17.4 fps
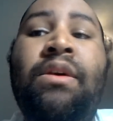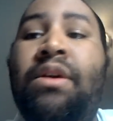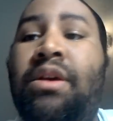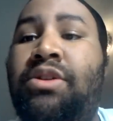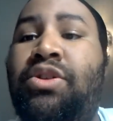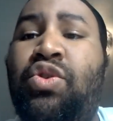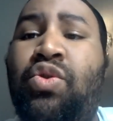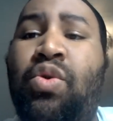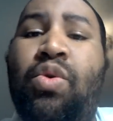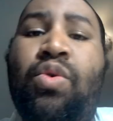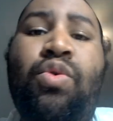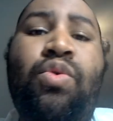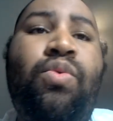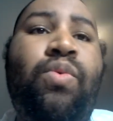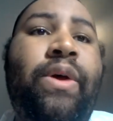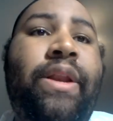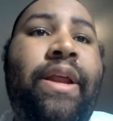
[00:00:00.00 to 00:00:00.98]
And
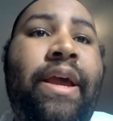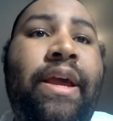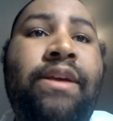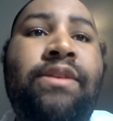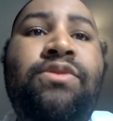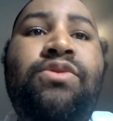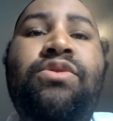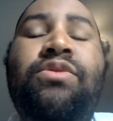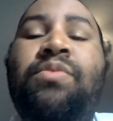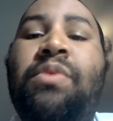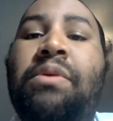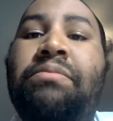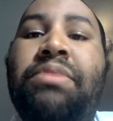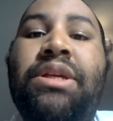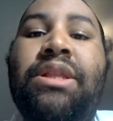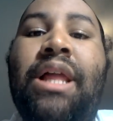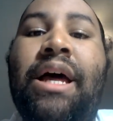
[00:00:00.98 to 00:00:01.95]
so where the angels
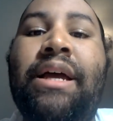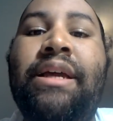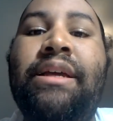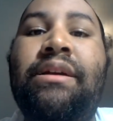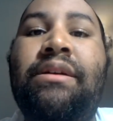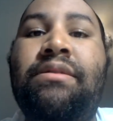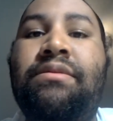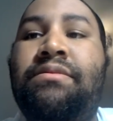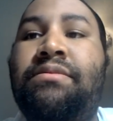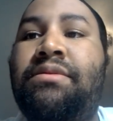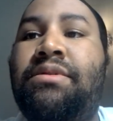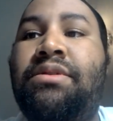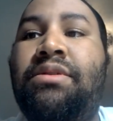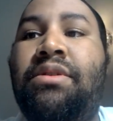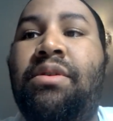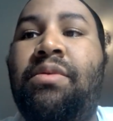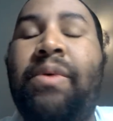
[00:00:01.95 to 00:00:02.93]
would be like,
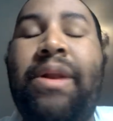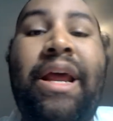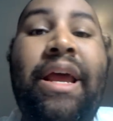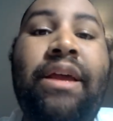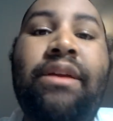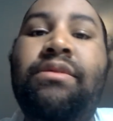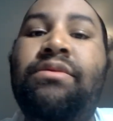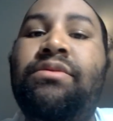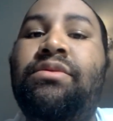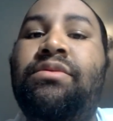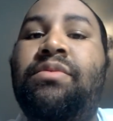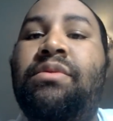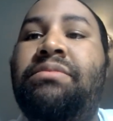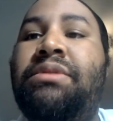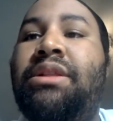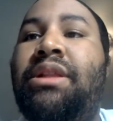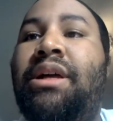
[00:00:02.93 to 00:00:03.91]
you know, where the angels
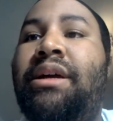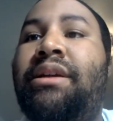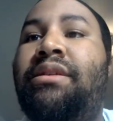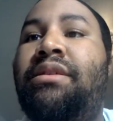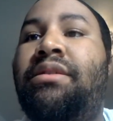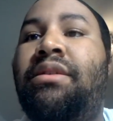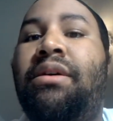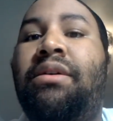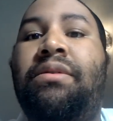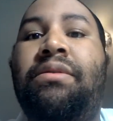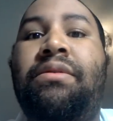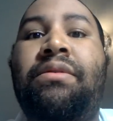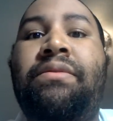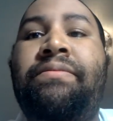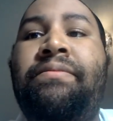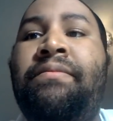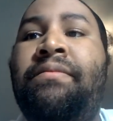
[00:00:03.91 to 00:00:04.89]
would be like, you know,
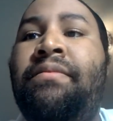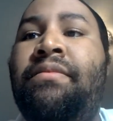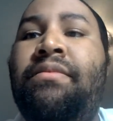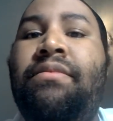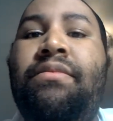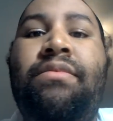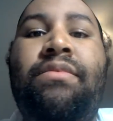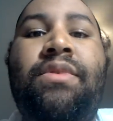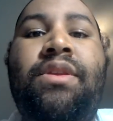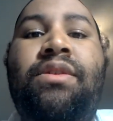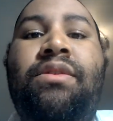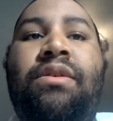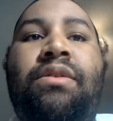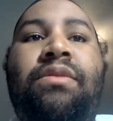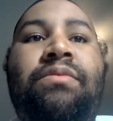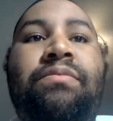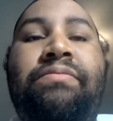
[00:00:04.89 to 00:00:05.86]

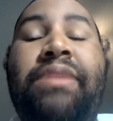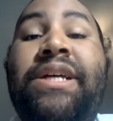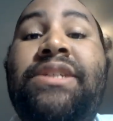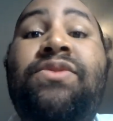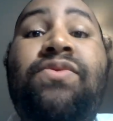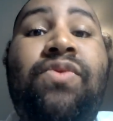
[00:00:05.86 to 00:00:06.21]
best